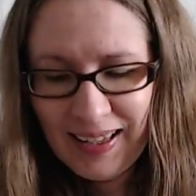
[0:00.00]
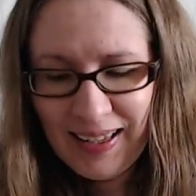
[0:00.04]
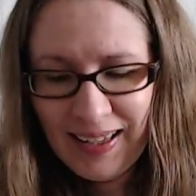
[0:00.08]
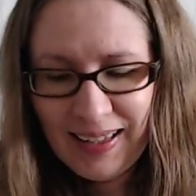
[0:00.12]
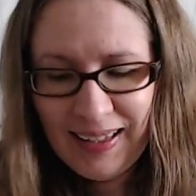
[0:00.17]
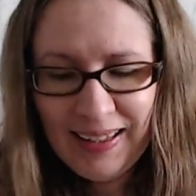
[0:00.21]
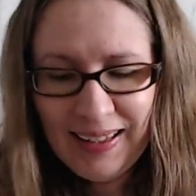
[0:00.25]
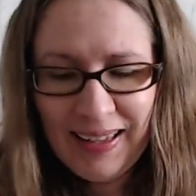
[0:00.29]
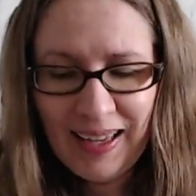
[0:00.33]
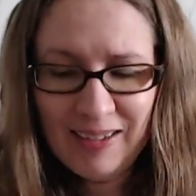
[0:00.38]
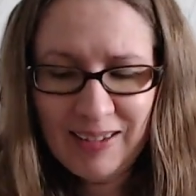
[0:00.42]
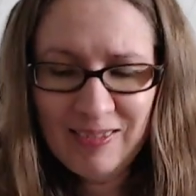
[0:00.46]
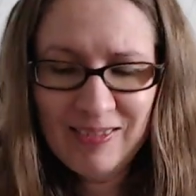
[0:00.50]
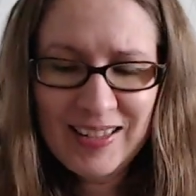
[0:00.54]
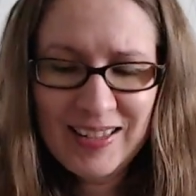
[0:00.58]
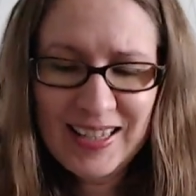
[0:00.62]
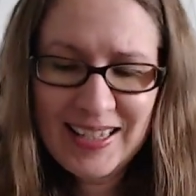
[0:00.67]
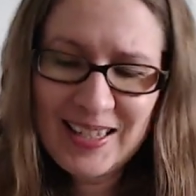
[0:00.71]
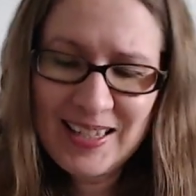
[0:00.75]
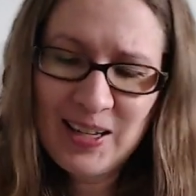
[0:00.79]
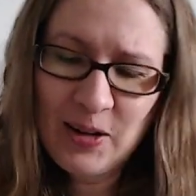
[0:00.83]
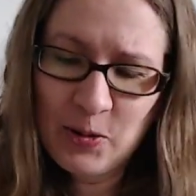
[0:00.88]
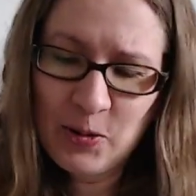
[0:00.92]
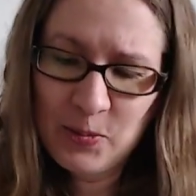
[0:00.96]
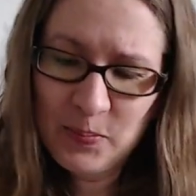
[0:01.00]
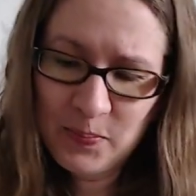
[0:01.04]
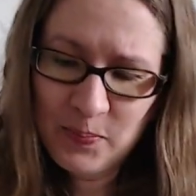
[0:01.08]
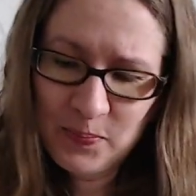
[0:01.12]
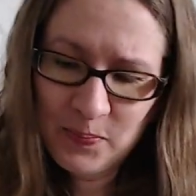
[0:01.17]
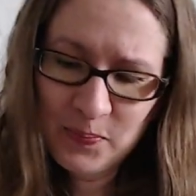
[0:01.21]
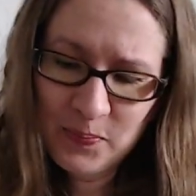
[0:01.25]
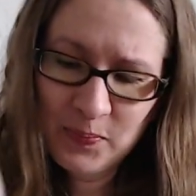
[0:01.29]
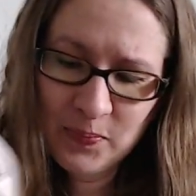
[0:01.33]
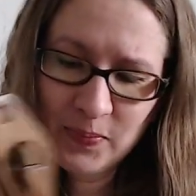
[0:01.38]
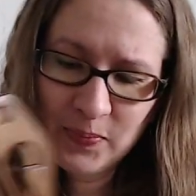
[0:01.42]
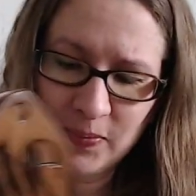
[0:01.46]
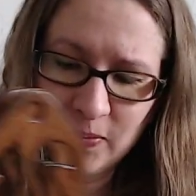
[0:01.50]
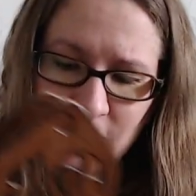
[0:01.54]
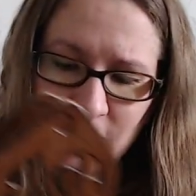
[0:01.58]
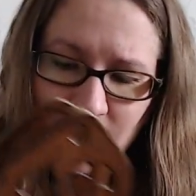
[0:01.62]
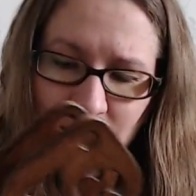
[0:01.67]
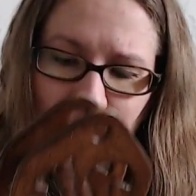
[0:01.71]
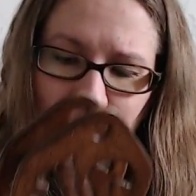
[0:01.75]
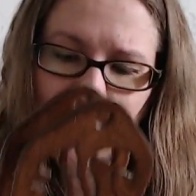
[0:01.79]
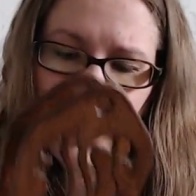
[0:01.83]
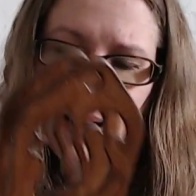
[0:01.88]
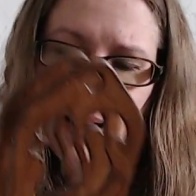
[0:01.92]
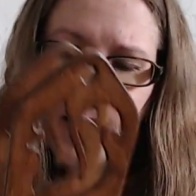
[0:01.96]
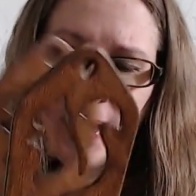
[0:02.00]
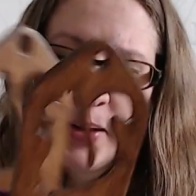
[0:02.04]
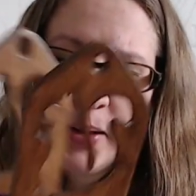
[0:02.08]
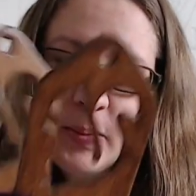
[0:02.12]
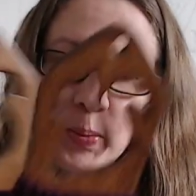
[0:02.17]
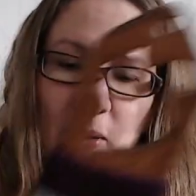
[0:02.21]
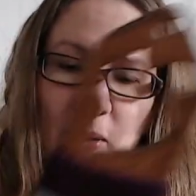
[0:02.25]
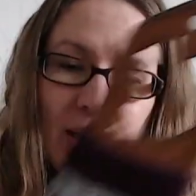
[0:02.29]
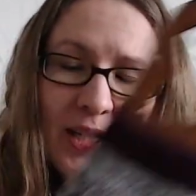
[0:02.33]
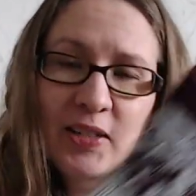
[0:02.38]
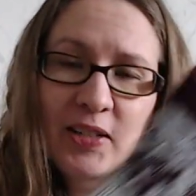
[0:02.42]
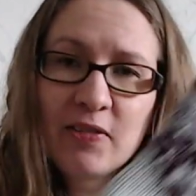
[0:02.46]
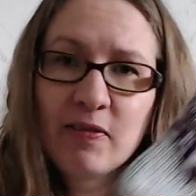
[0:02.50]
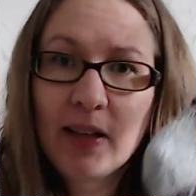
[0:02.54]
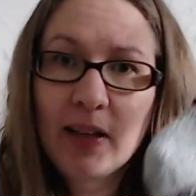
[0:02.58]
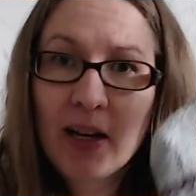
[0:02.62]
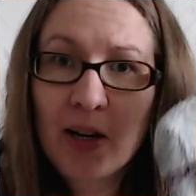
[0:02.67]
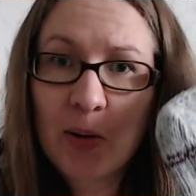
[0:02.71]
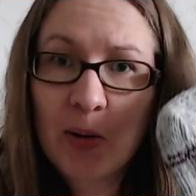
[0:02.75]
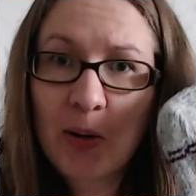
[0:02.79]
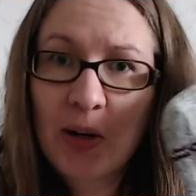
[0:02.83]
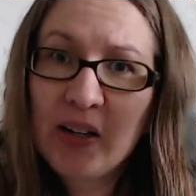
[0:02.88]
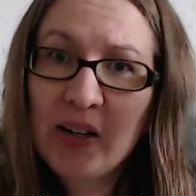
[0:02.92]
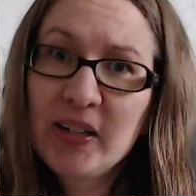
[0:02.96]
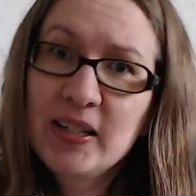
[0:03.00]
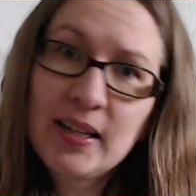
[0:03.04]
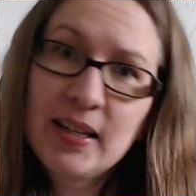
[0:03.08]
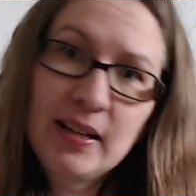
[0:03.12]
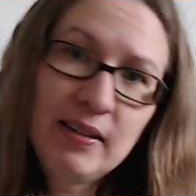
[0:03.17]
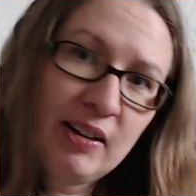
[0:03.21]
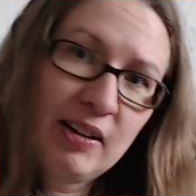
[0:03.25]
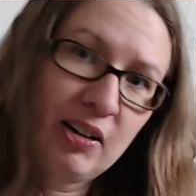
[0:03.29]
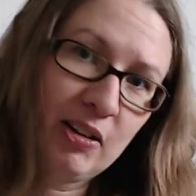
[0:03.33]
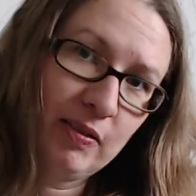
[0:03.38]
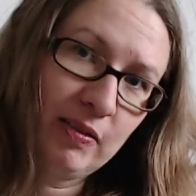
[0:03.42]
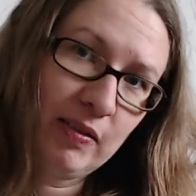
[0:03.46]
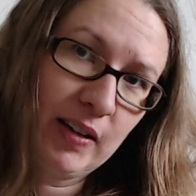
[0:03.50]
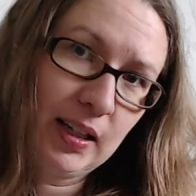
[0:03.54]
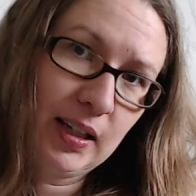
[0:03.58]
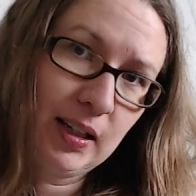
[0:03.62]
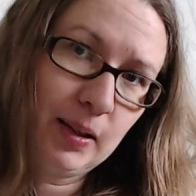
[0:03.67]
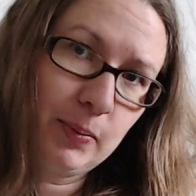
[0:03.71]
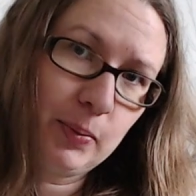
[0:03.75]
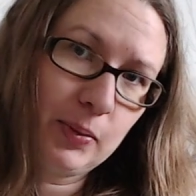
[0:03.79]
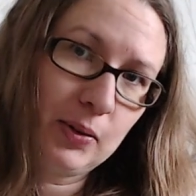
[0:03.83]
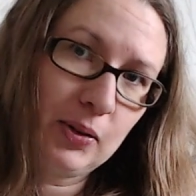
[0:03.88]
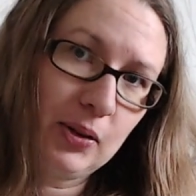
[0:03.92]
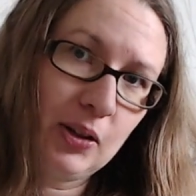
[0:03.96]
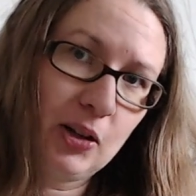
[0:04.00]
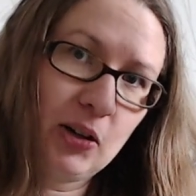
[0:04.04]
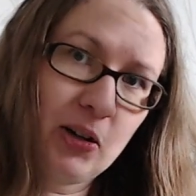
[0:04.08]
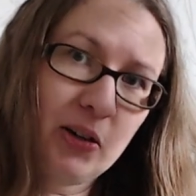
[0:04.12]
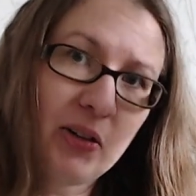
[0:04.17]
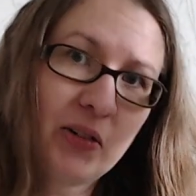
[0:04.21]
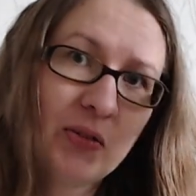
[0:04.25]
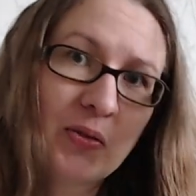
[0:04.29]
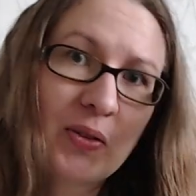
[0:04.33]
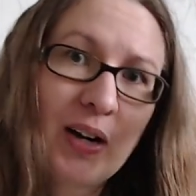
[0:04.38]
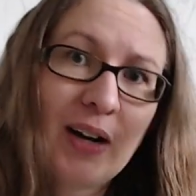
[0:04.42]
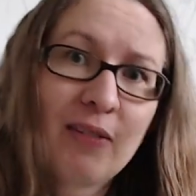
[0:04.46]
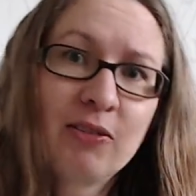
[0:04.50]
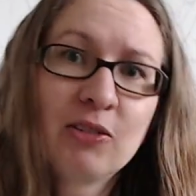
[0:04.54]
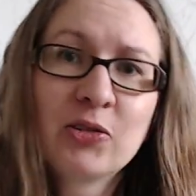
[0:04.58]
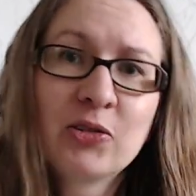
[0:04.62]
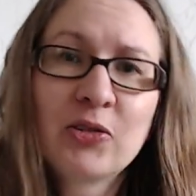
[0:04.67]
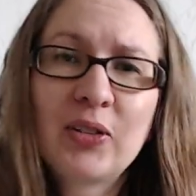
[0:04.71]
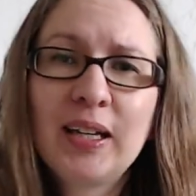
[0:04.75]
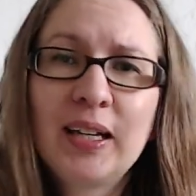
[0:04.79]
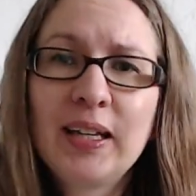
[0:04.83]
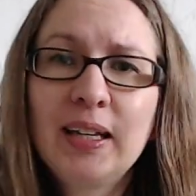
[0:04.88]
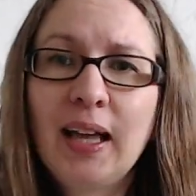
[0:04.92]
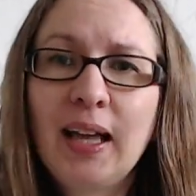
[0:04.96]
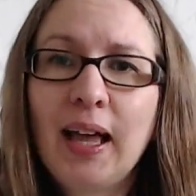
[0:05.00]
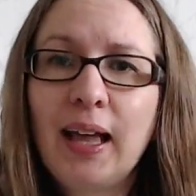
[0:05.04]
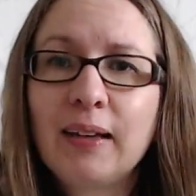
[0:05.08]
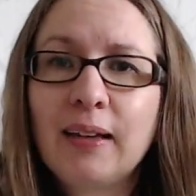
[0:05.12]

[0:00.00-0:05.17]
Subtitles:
Yeah, so pressed flowers are now available on Ravelry.